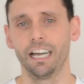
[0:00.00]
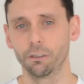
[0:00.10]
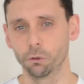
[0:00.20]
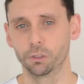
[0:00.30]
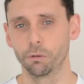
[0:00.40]

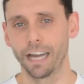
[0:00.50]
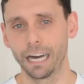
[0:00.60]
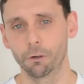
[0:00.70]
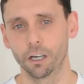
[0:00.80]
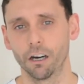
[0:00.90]
and also of
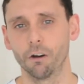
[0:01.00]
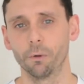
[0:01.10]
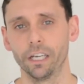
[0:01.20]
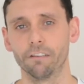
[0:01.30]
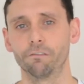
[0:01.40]

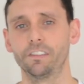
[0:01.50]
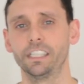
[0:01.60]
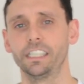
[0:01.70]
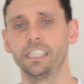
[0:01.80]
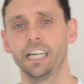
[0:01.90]
alcohol if
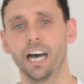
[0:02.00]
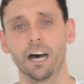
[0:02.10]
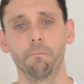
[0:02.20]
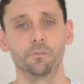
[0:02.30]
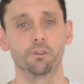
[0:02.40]
the
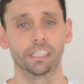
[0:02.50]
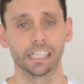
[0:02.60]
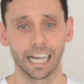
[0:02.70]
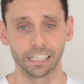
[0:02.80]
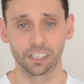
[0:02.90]

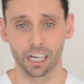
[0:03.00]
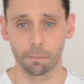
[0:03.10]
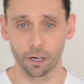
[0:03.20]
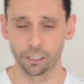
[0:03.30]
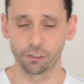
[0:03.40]
drink has
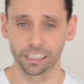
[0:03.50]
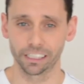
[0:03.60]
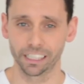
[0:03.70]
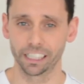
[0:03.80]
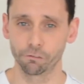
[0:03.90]
carbohydrate
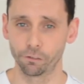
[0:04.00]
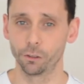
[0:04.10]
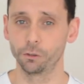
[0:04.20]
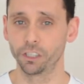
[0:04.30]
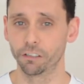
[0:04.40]
containing
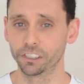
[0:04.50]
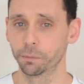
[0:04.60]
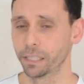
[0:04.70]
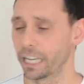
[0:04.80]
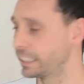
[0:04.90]
food. So there is a
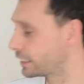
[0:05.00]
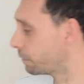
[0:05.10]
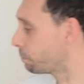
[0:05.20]
place.